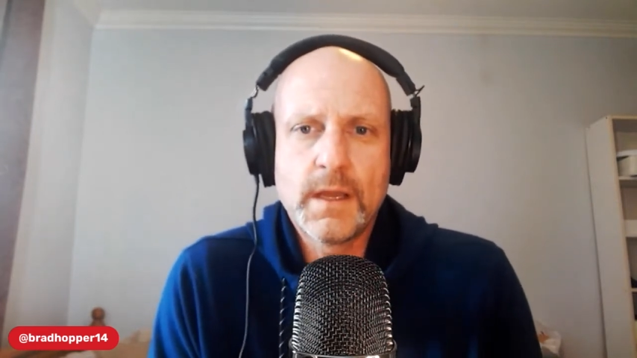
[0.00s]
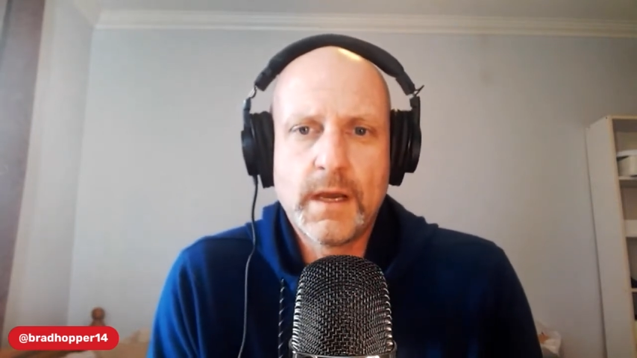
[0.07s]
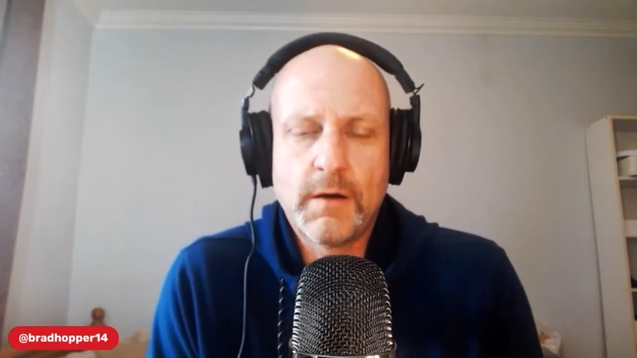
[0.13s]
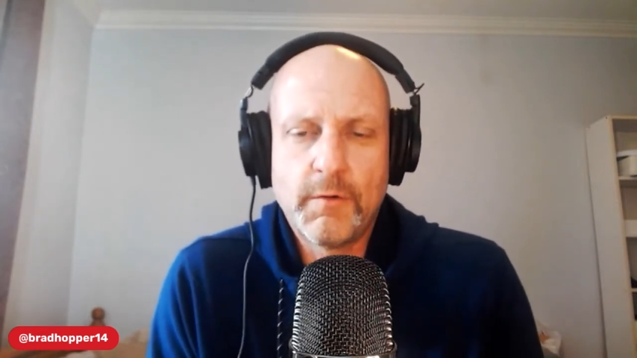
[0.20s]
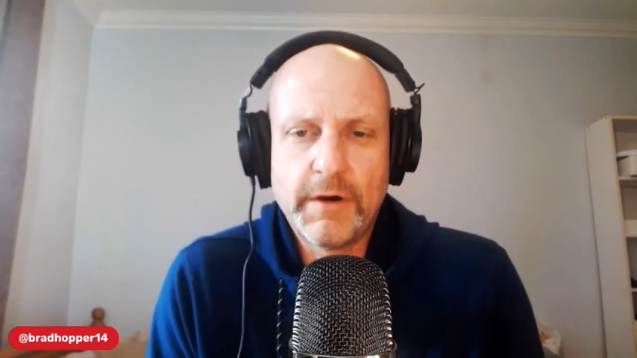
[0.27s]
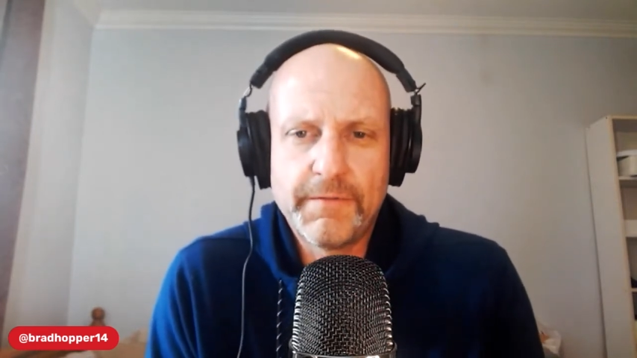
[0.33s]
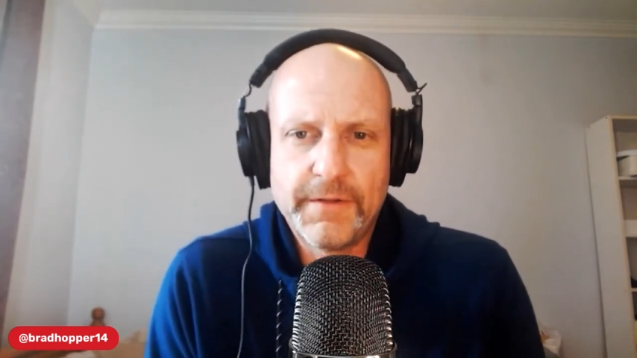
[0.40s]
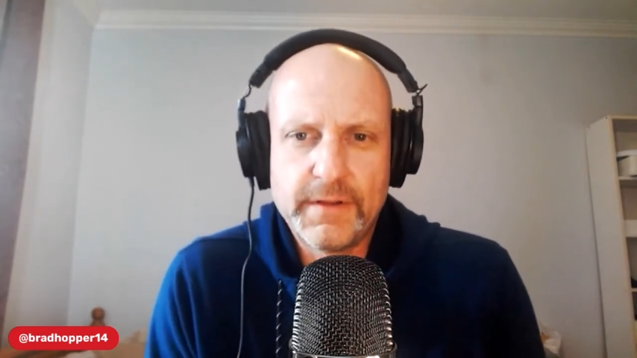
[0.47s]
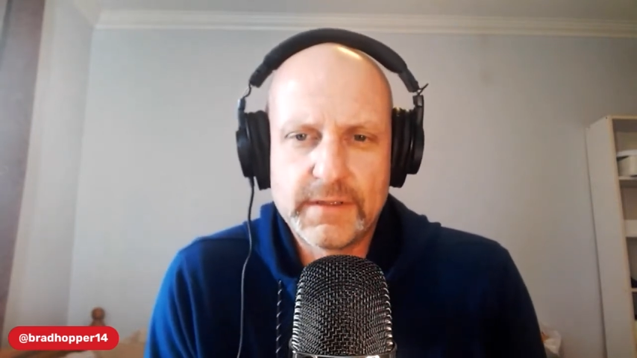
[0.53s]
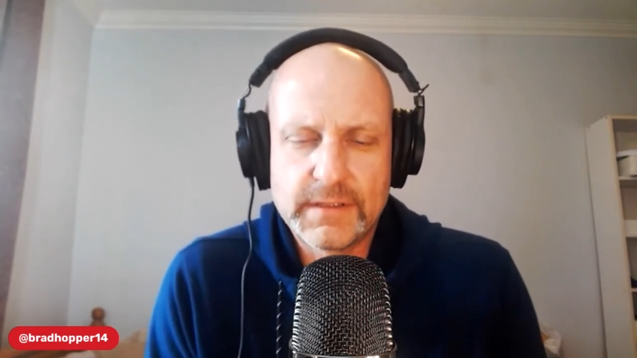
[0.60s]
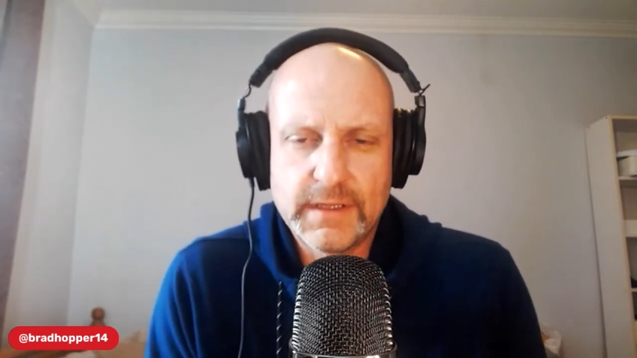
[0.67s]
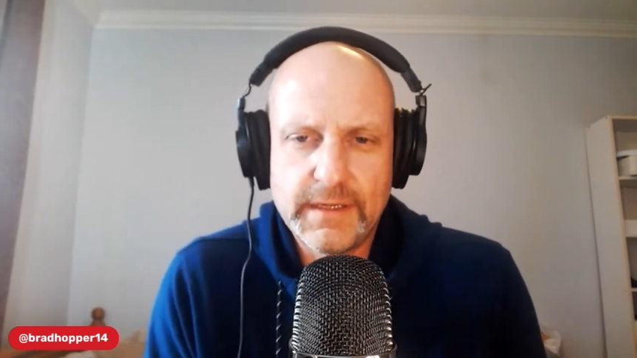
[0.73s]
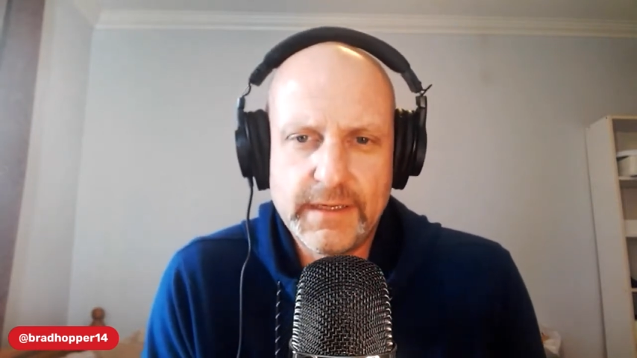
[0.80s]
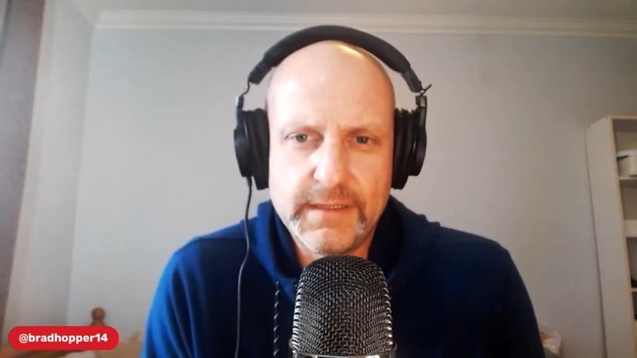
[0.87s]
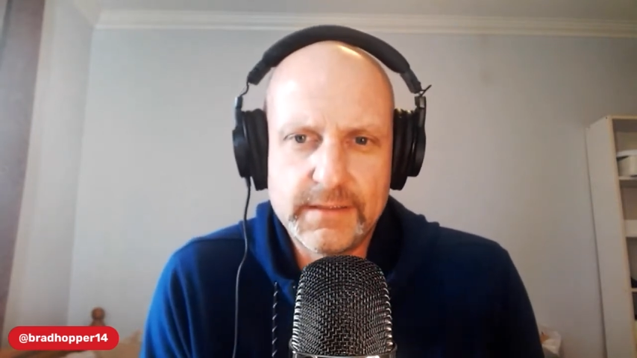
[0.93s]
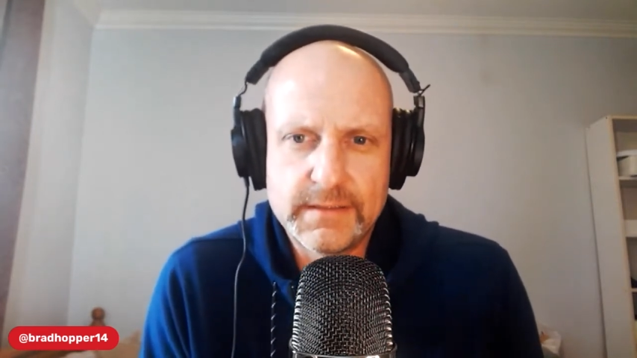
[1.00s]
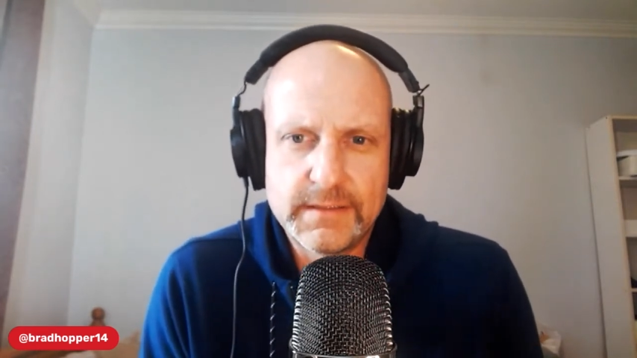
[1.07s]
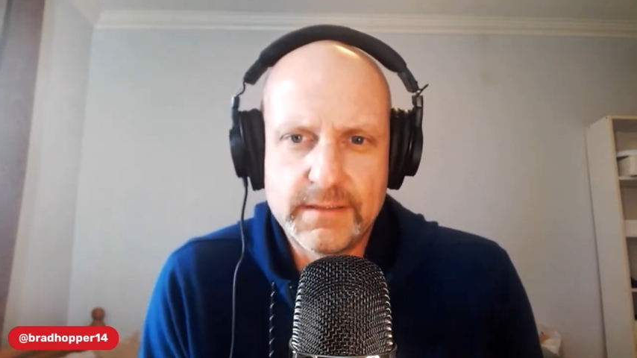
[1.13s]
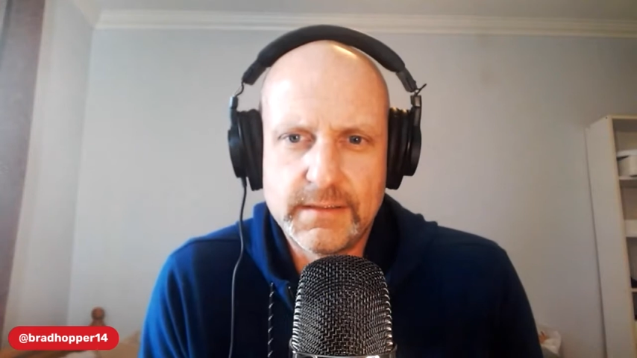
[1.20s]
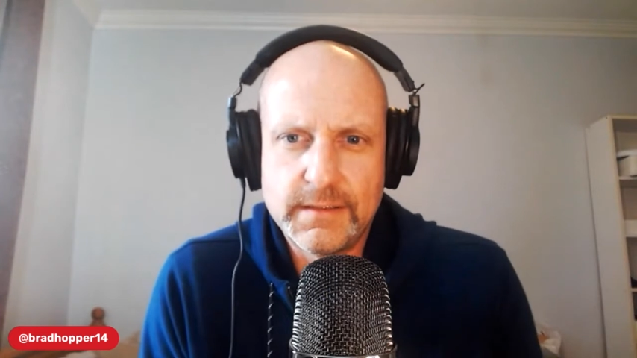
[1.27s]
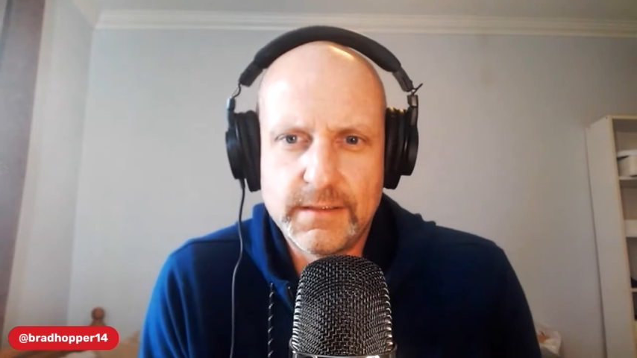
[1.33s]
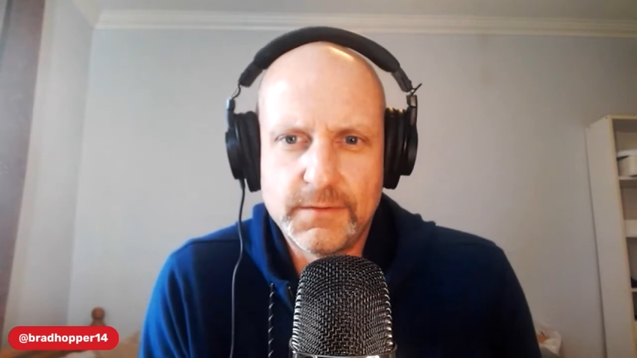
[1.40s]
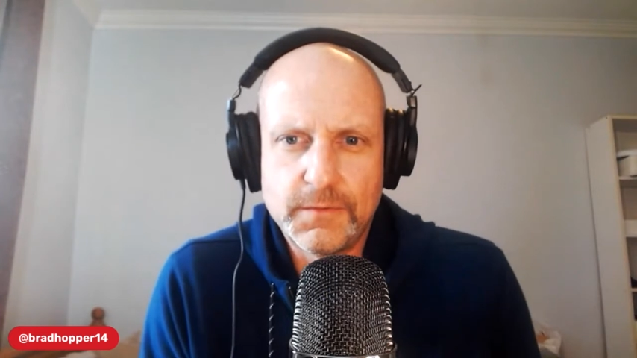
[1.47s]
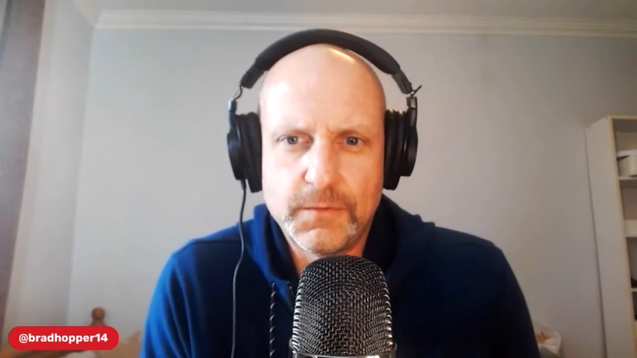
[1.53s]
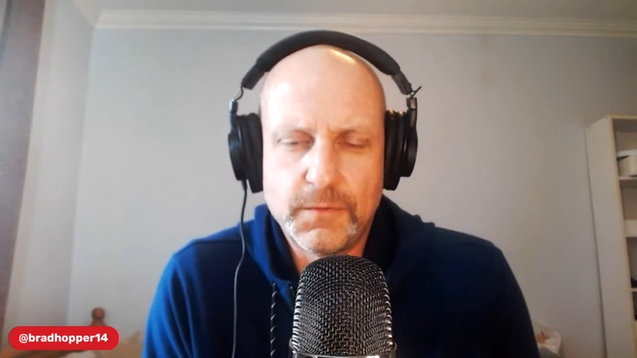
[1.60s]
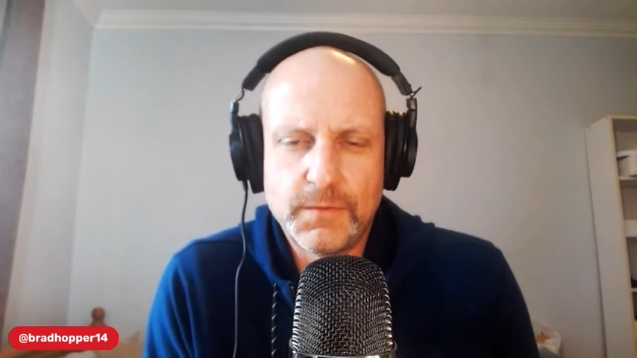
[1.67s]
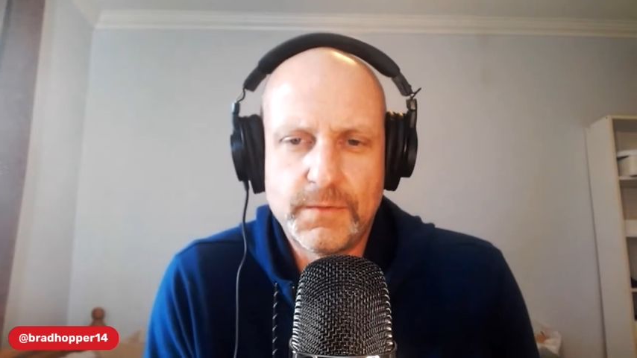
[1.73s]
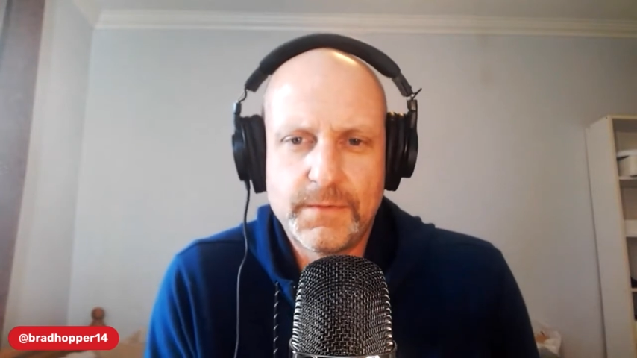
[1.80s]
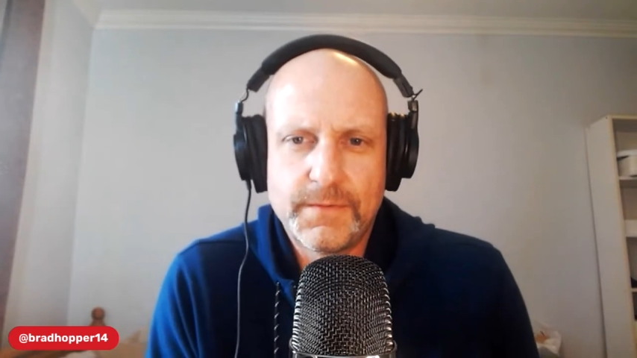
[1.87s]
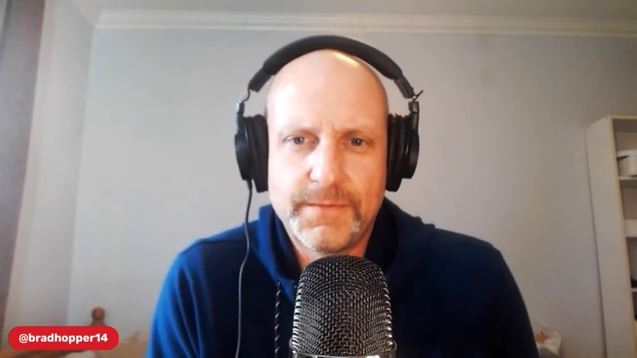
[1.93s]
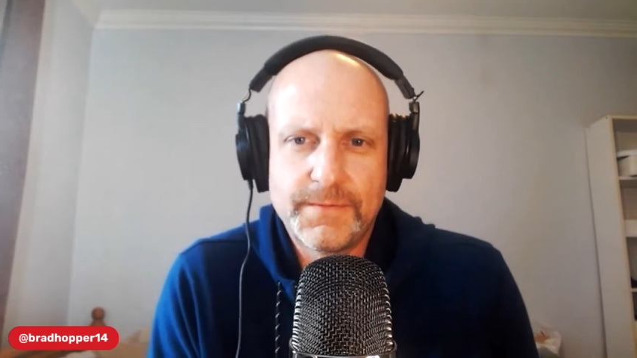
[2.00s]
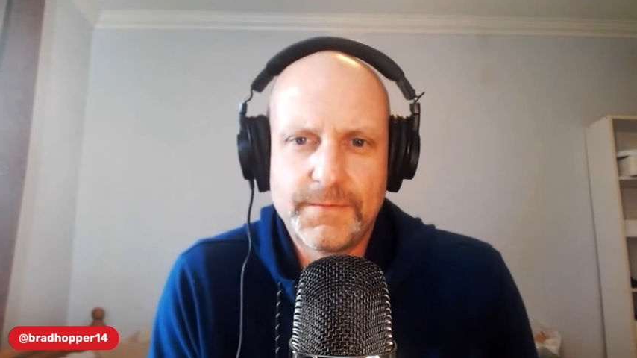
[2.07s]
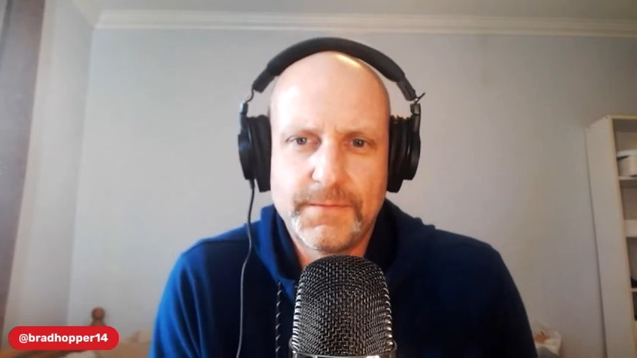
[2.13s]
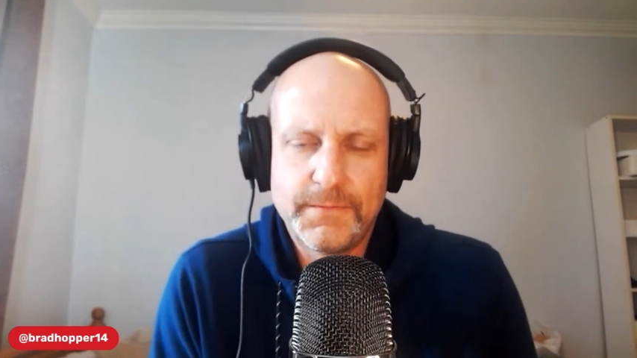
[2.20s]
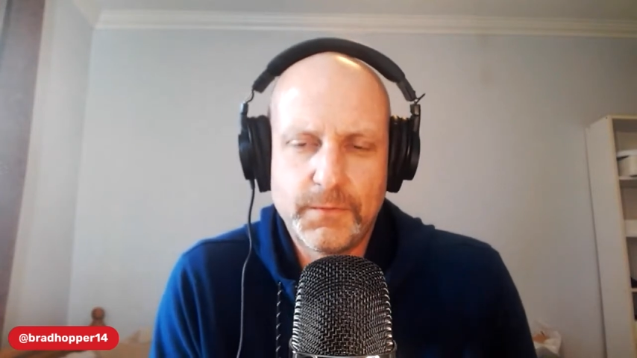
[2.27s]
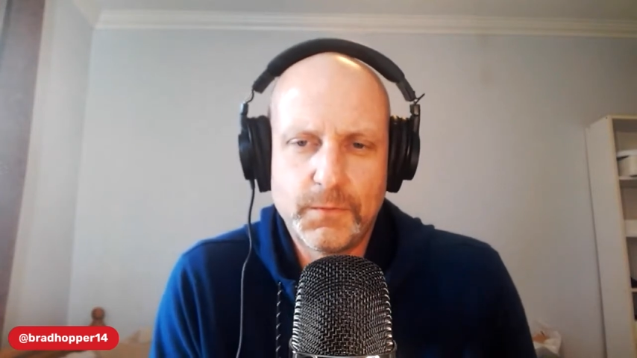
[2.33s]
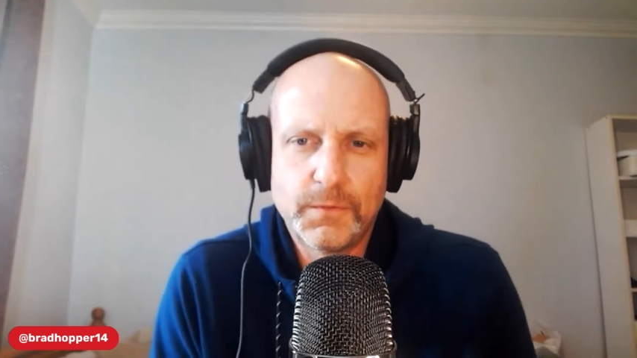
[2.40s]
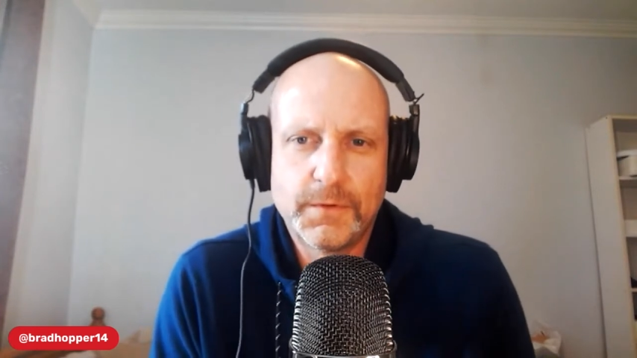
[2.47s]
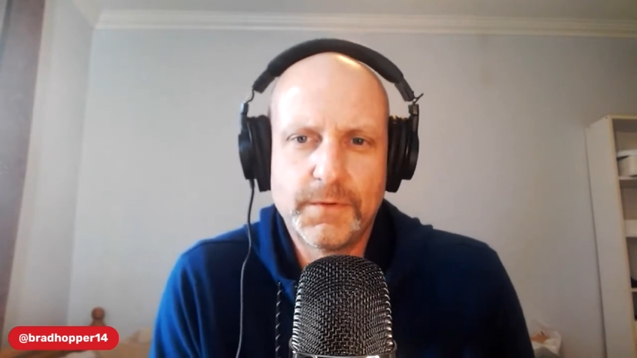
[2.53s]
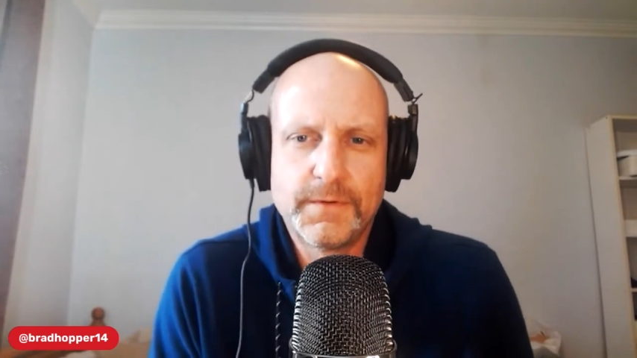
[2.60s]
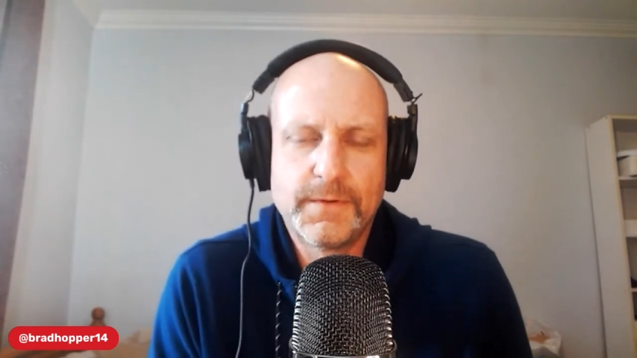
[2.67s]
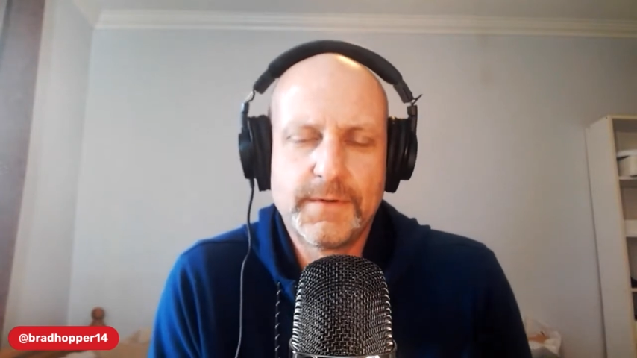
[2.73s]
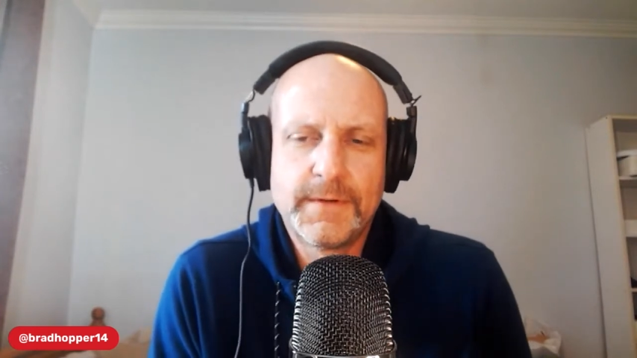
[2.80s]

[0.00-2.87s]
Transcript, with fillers: However, this lady's no fool.